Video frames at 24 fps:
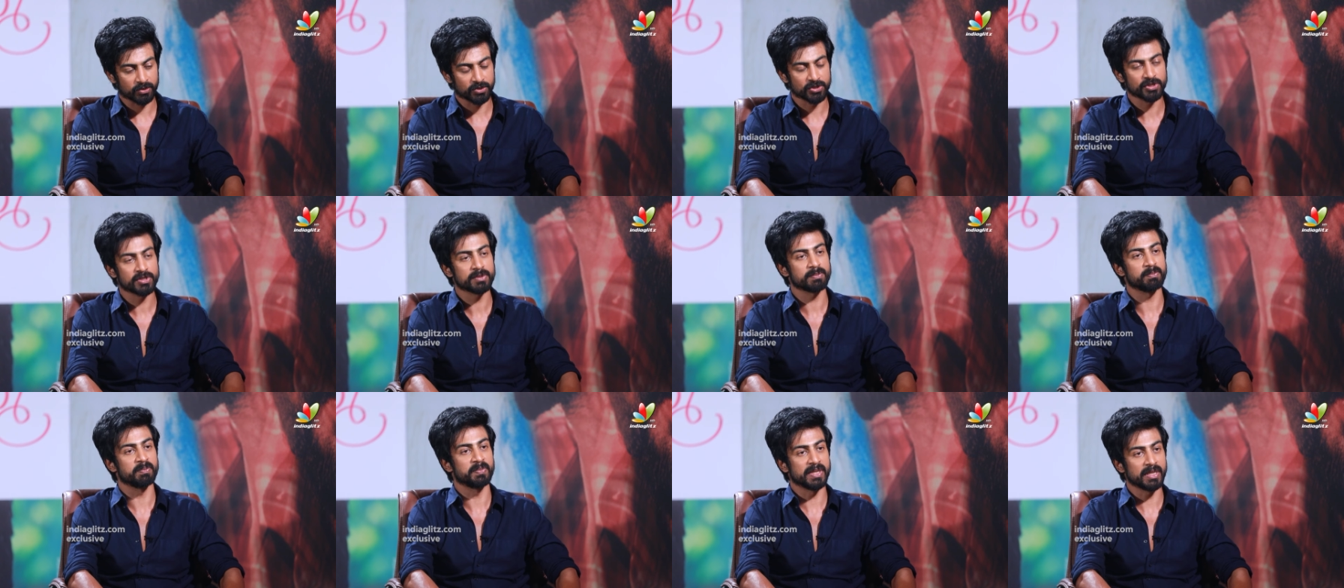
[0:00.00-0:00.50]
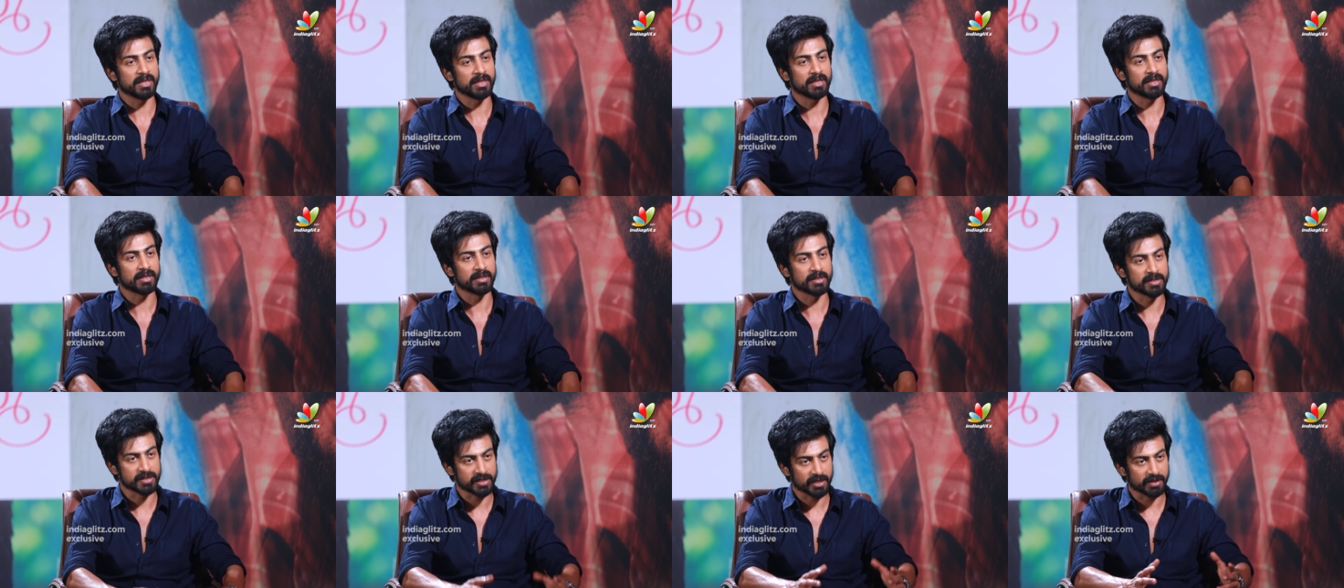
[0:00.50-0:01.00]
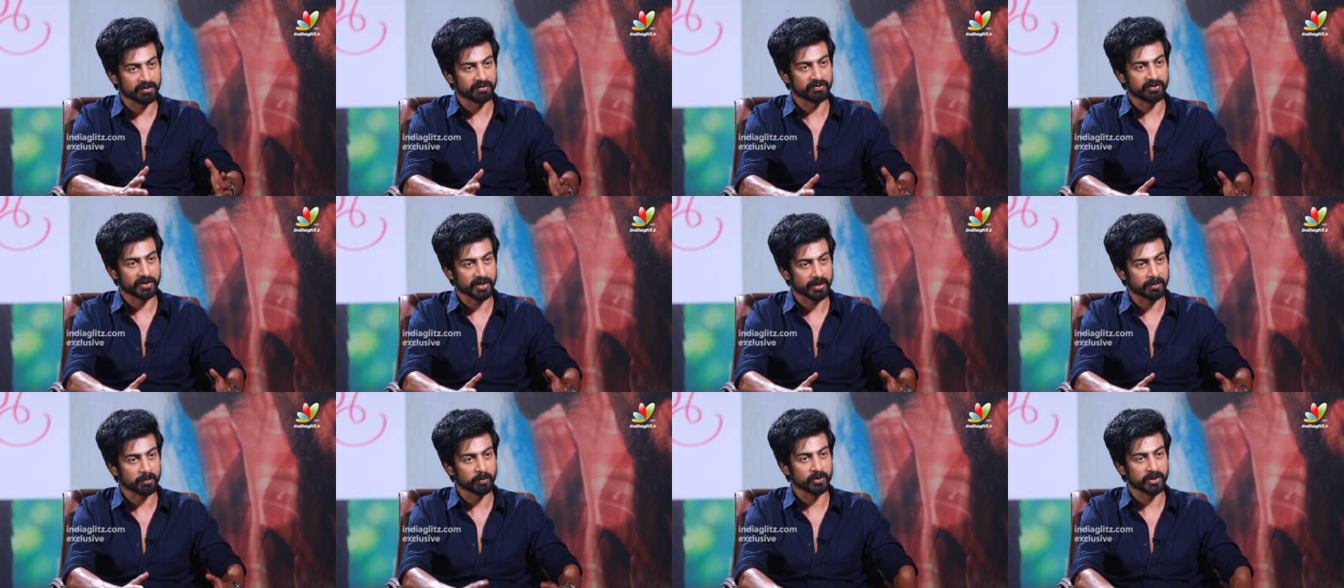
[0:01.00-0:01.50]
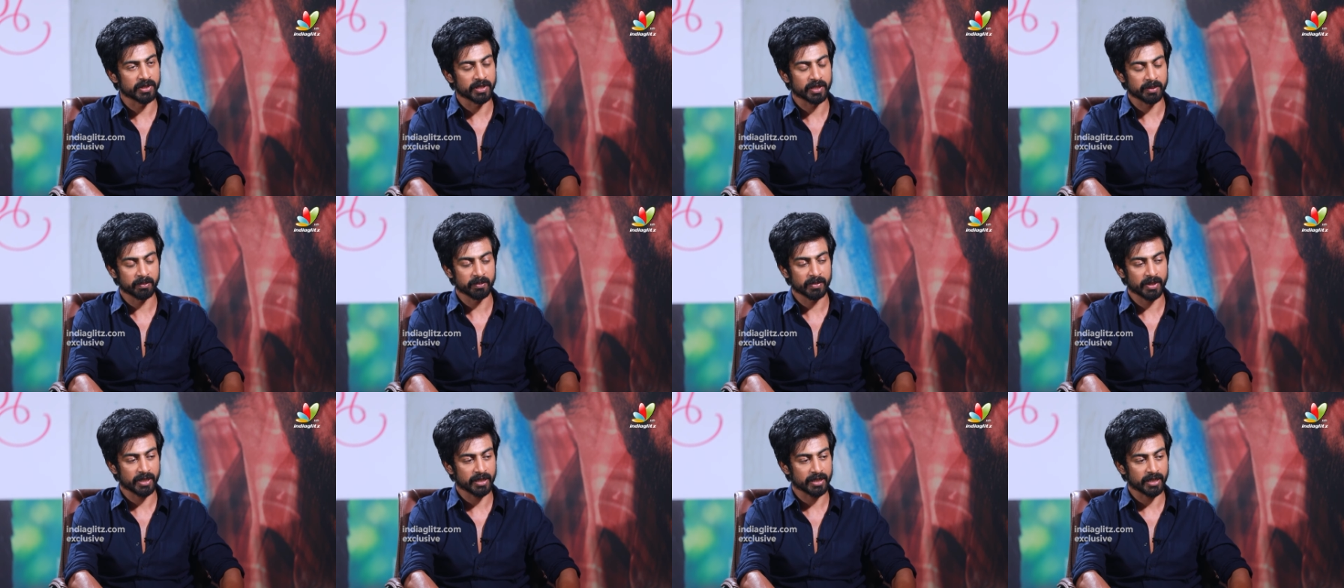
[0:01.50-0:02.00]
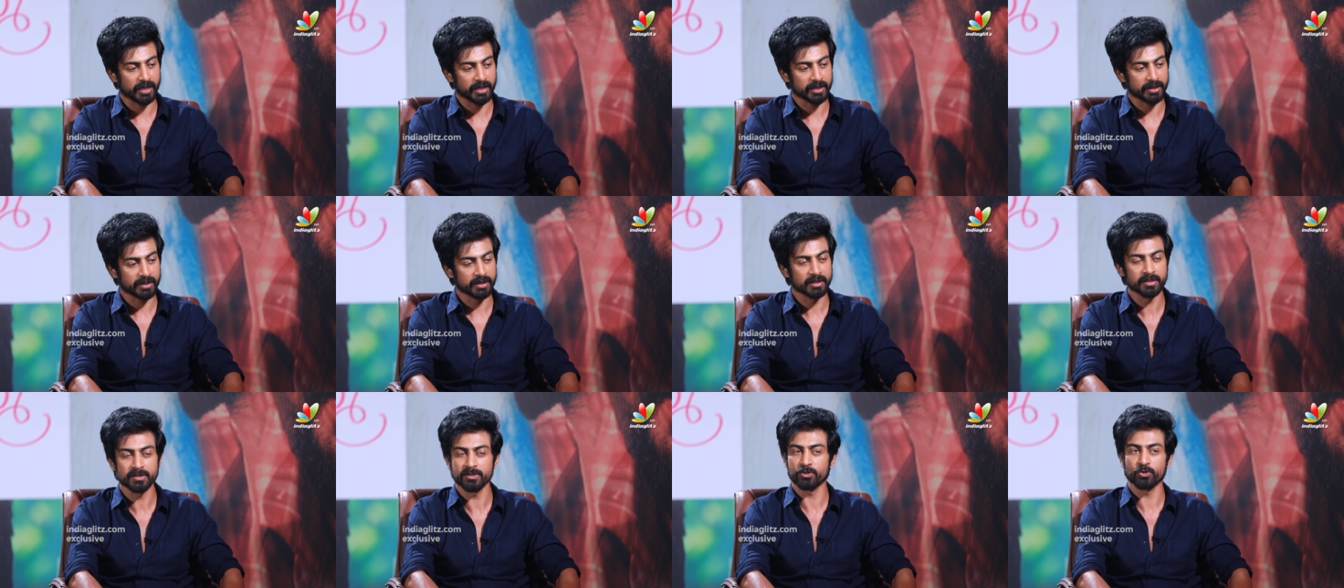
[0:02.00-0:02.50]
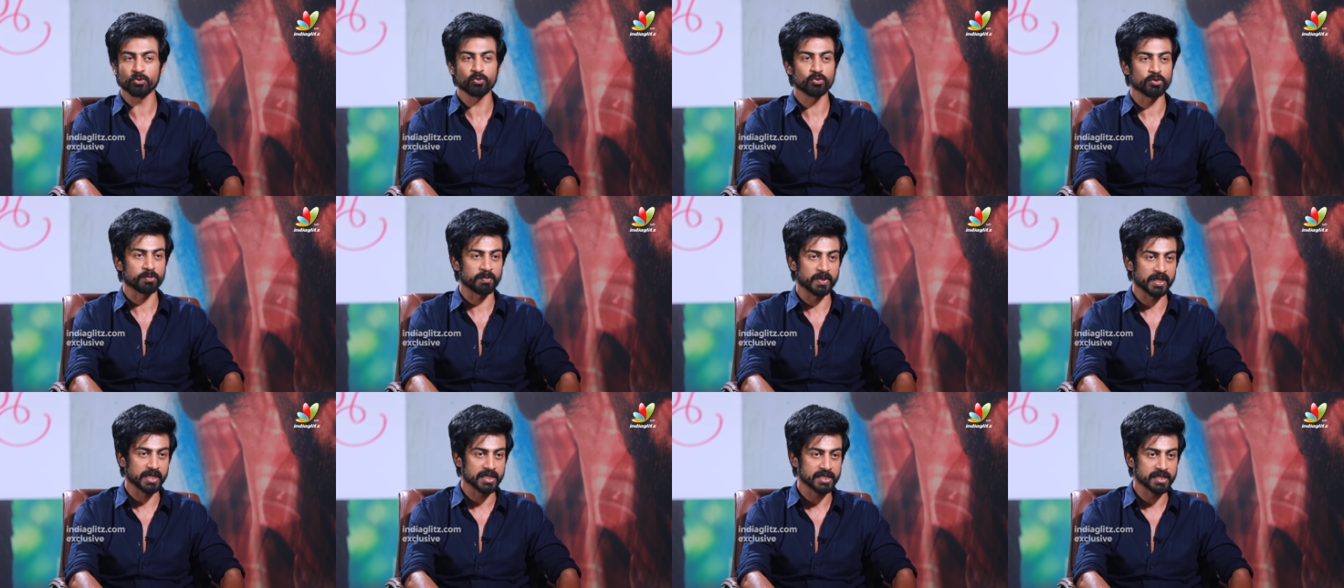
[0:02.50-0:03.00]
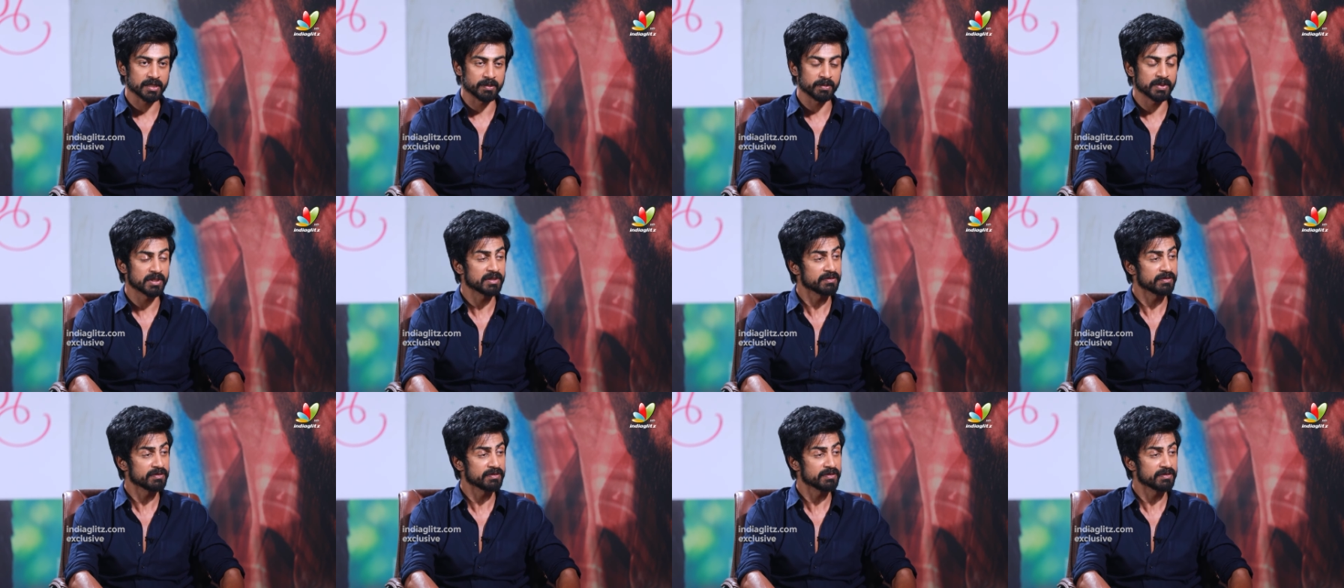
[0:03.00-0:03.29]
to just be in the same frame with them, I think is a huge blessing.